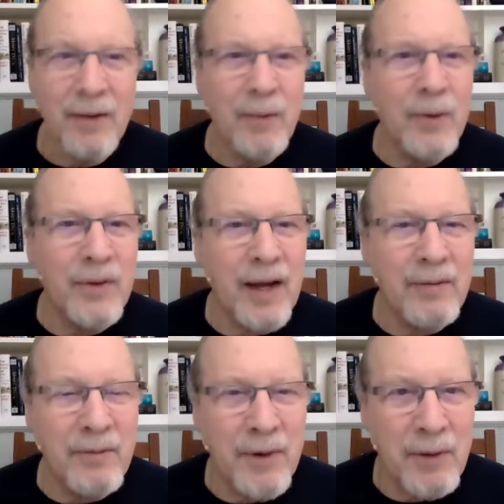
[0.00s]
with that
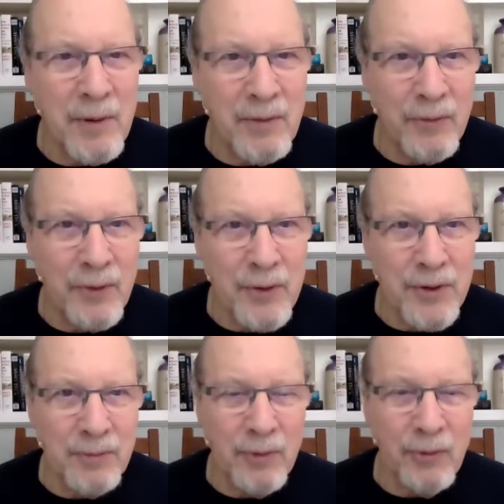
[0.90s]
very
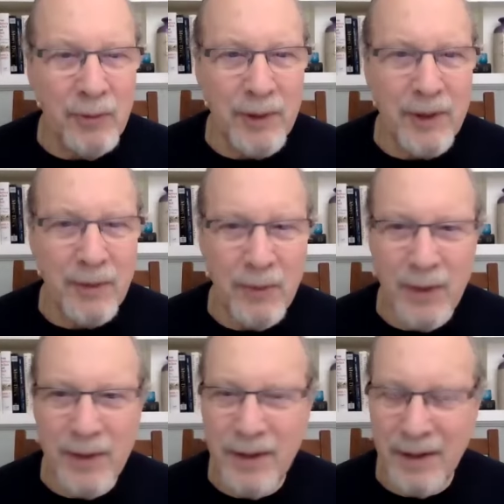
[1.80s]
first movement that
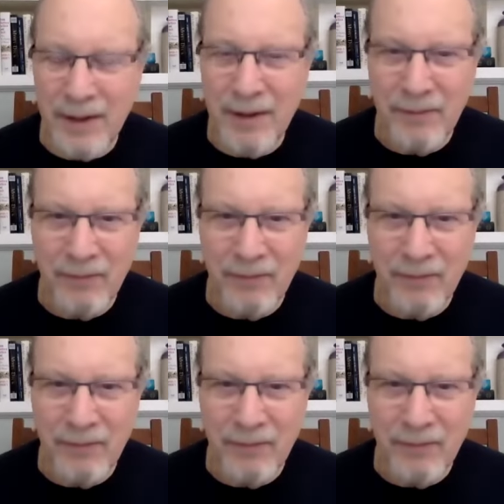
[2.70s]
we did,